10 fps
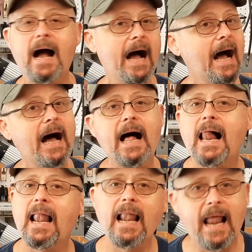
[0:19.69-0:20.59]

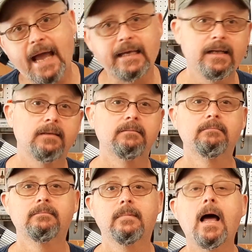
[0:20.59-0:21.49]
I like
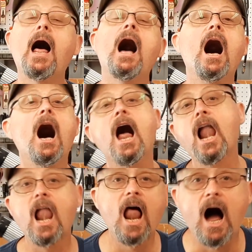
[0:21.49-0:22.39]
it a
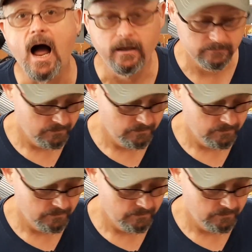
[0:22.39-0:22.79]
lot.